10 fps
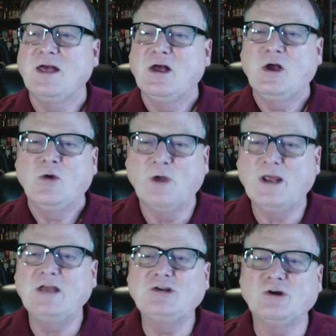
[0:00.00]

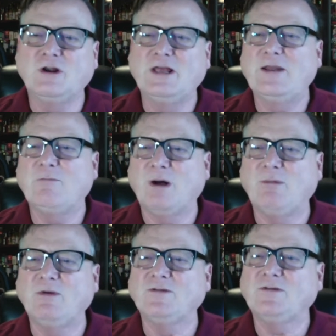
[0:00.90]
Ricky, Julian, and
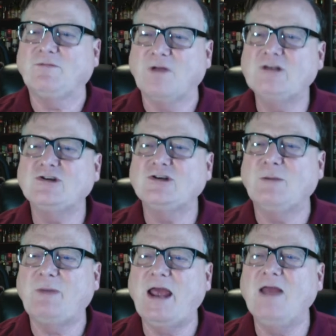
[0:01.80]
Bubbles'
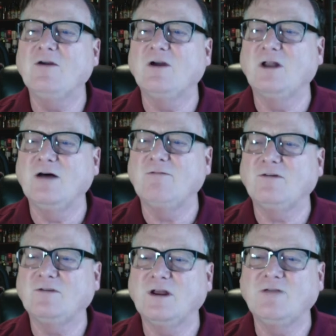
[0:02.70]
friendship and their love for
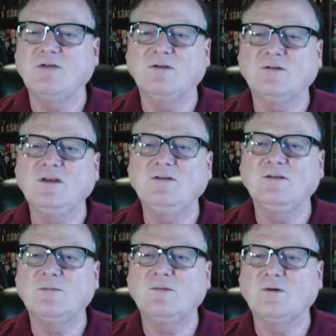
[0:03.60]
Sunnyvale sees
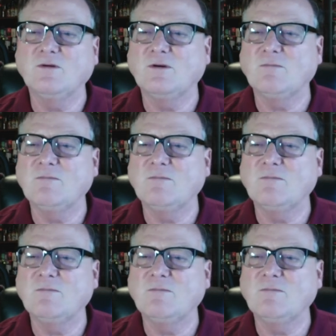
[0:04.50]
them through their